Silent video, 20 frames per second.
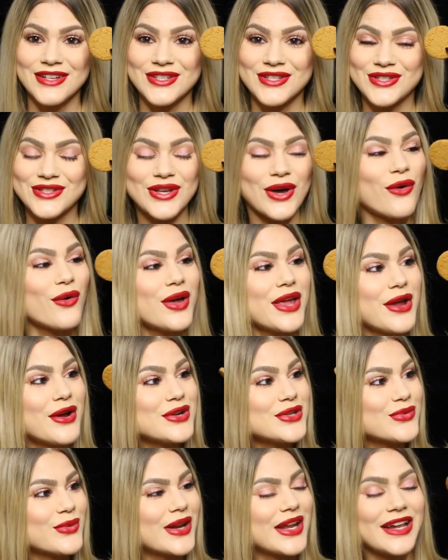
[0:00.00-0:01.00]
So
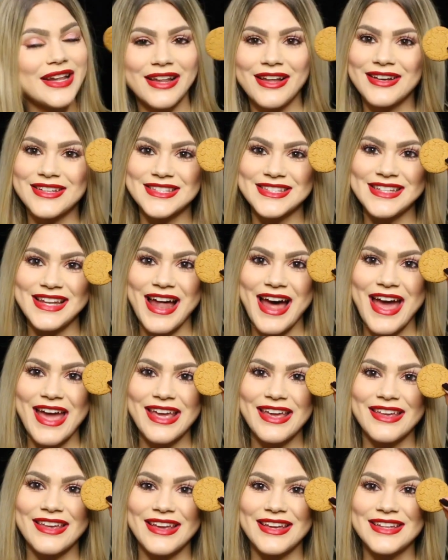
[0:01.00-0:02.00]
here's what it looks
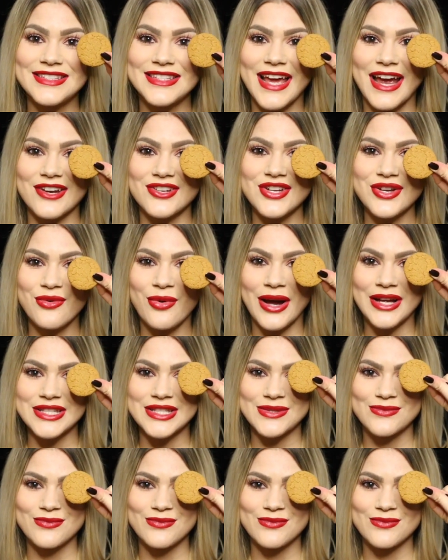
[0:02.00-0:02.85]
like. It's actually quite